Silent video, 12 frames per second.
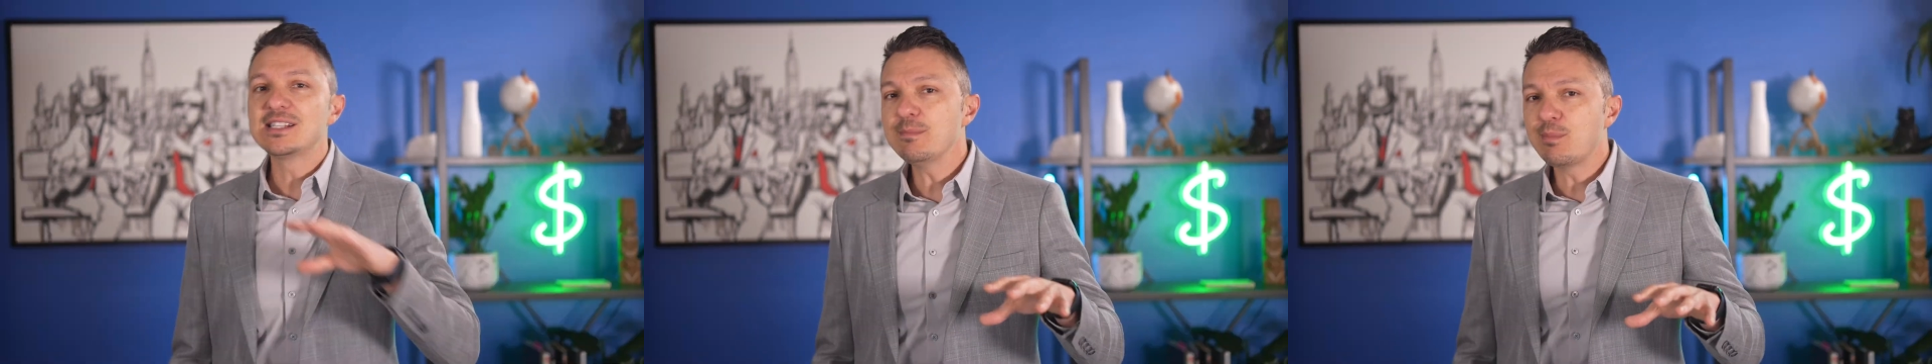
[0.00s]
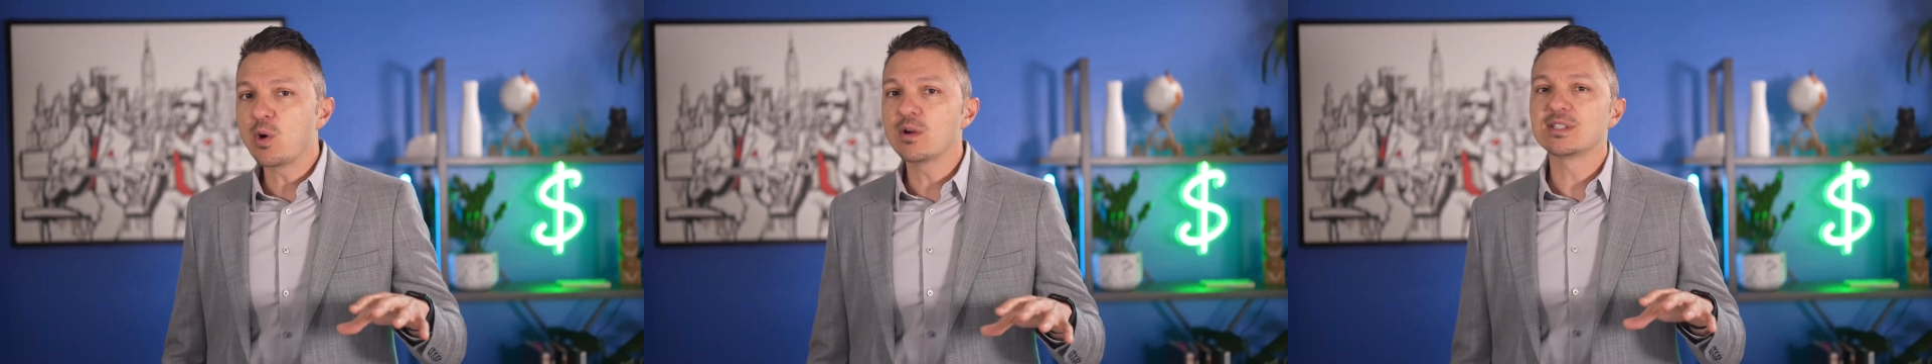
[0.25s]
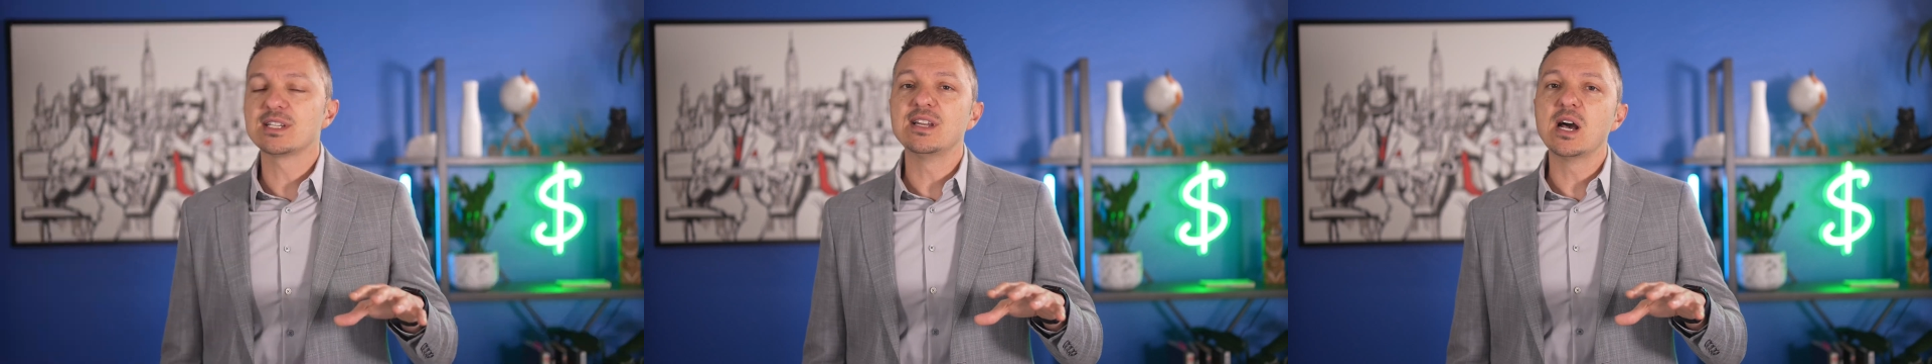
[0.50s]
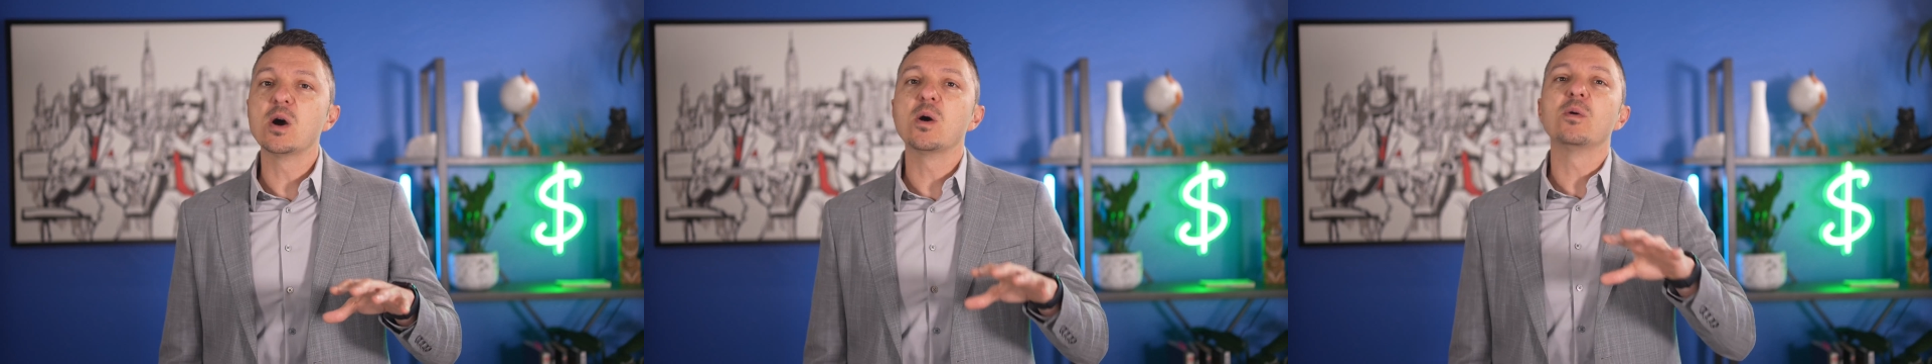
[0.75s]
it's important to
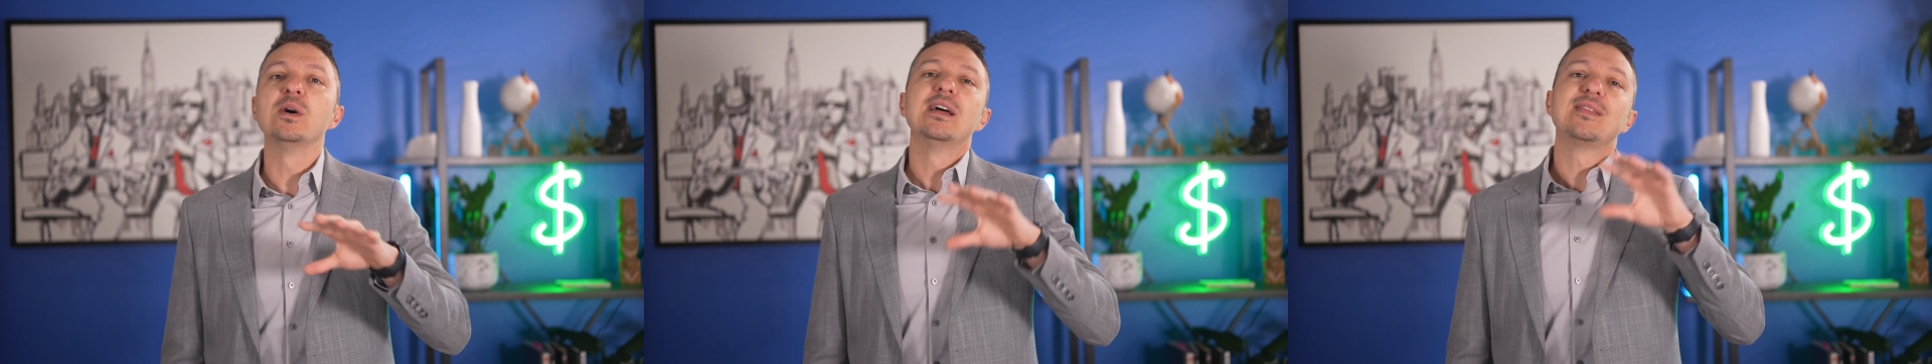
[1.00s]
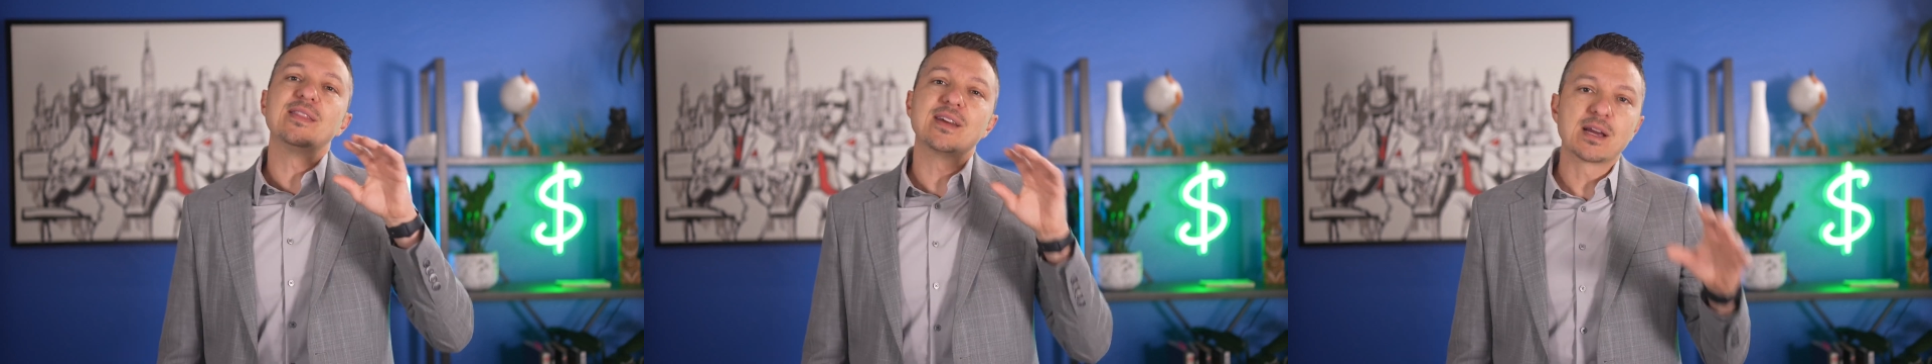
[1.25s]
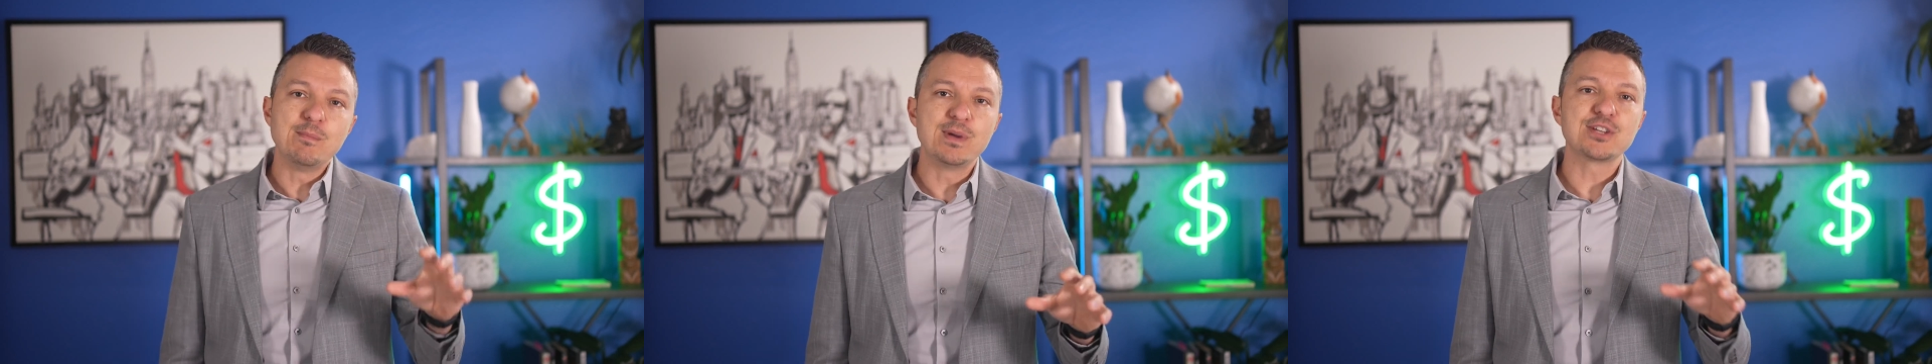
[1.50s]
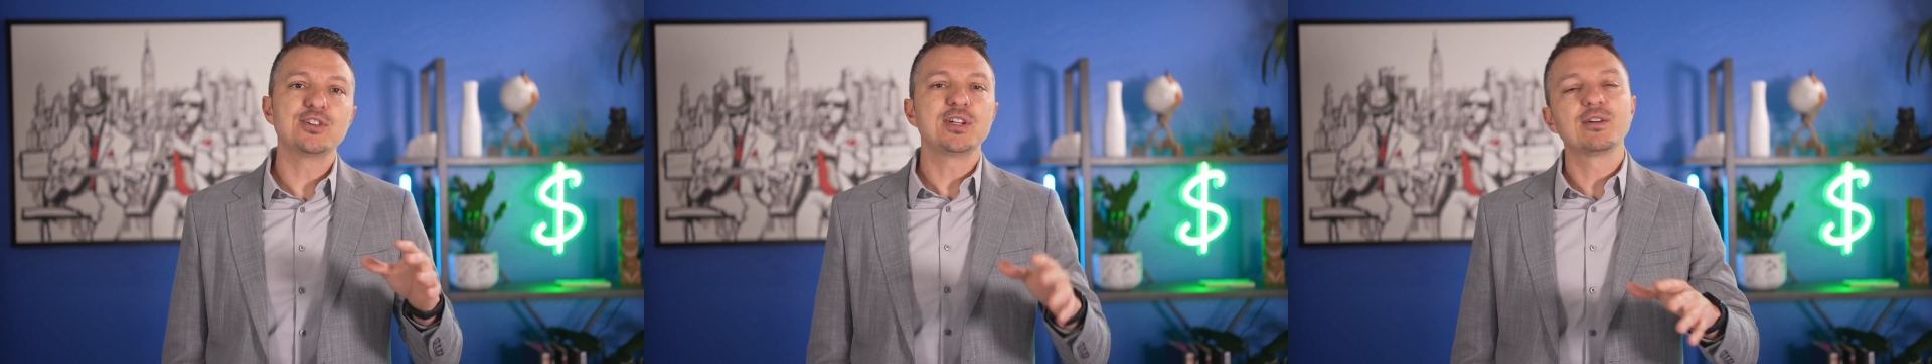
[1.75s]
know that the
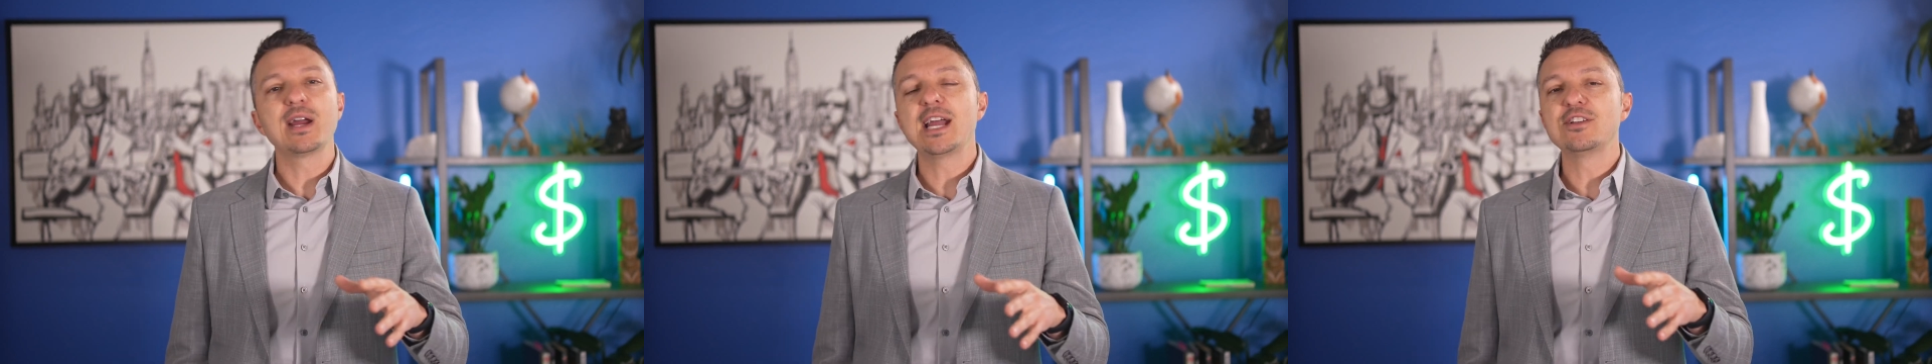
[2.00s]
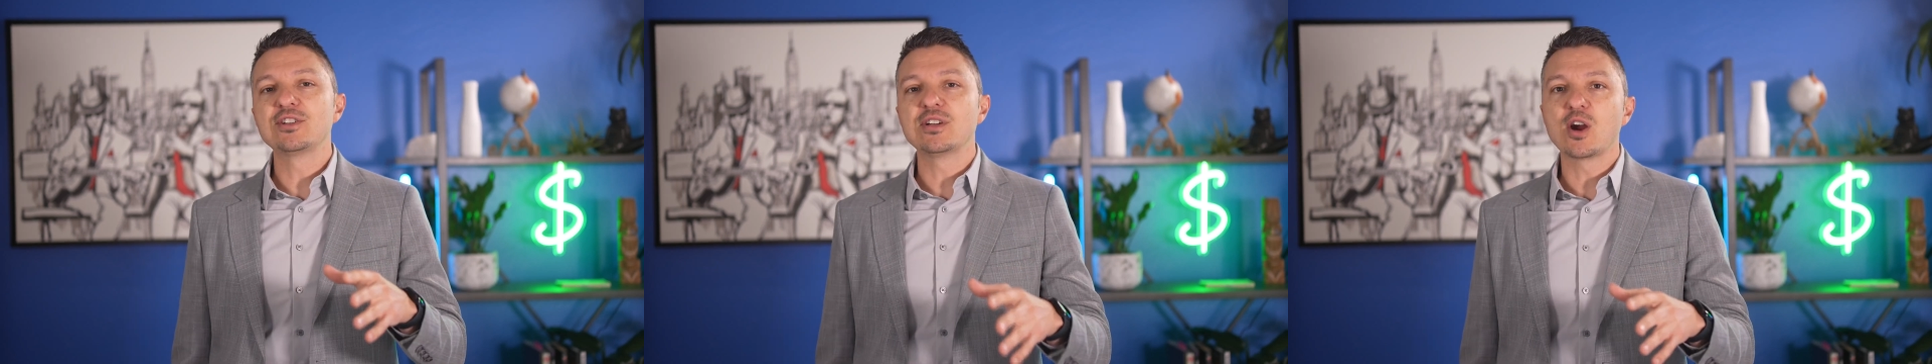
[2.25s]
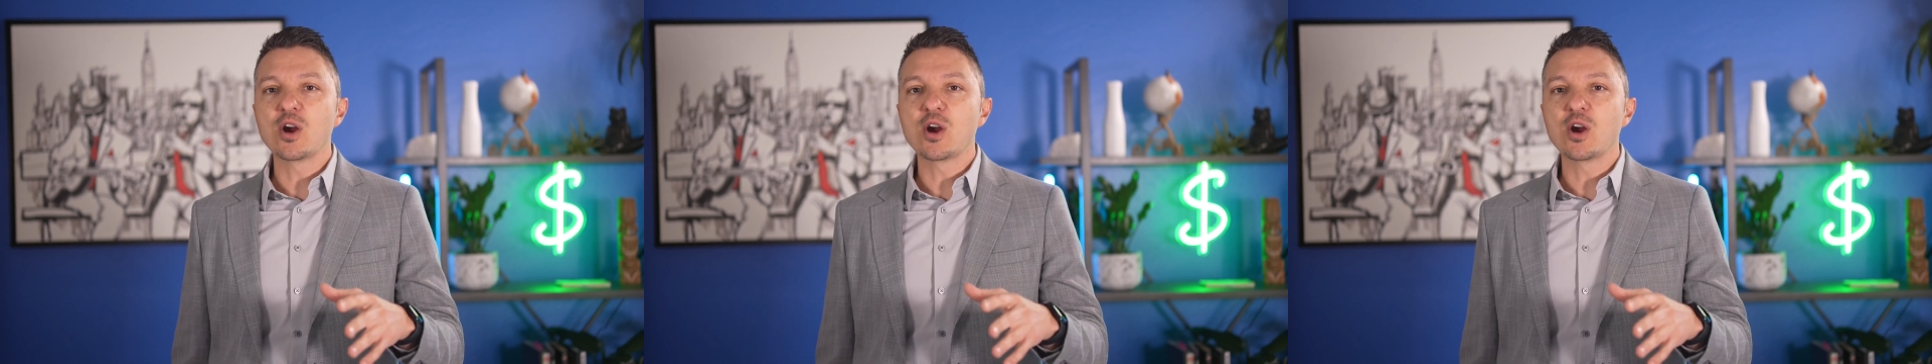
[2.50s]
commission your agent